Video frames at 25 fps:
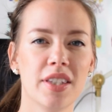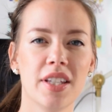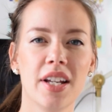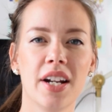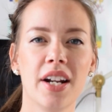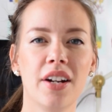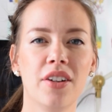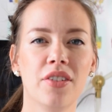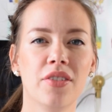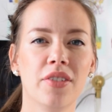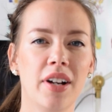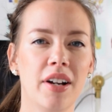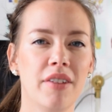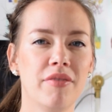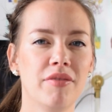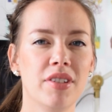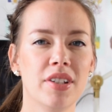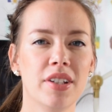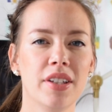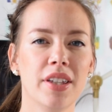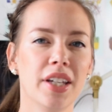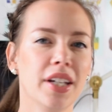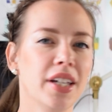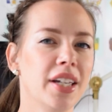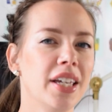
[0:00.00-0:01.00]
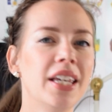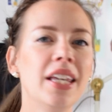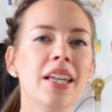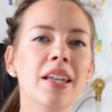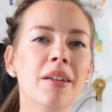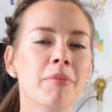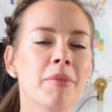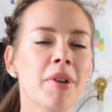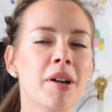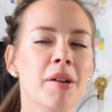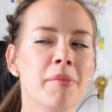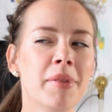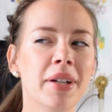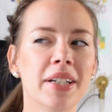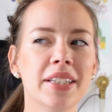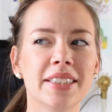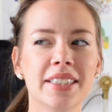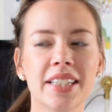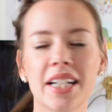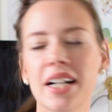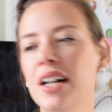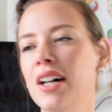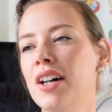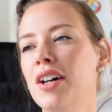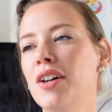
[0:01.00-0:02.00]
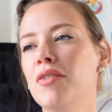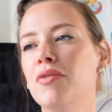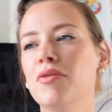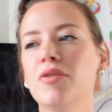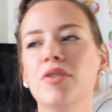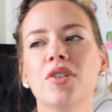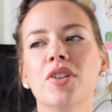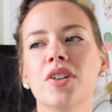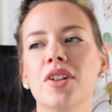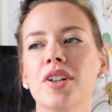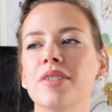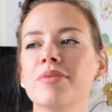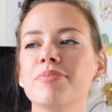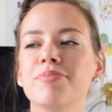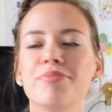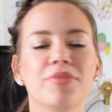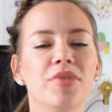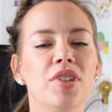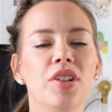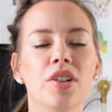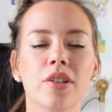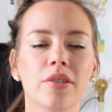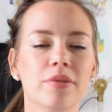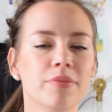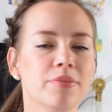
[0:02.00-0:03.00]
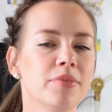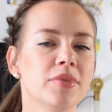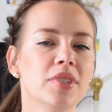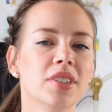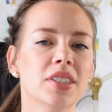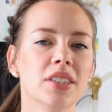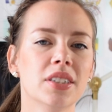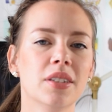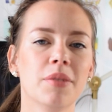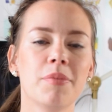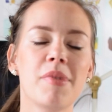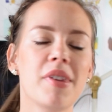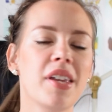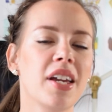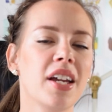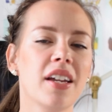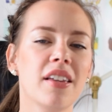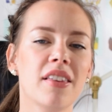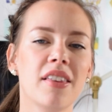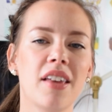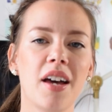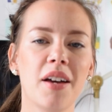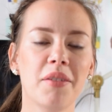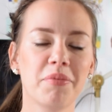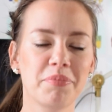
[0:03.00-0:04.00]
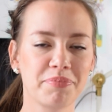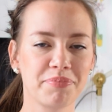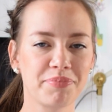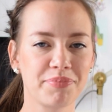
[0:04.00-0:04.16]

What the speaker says: and I don't have to like email myself or, you know, something like that.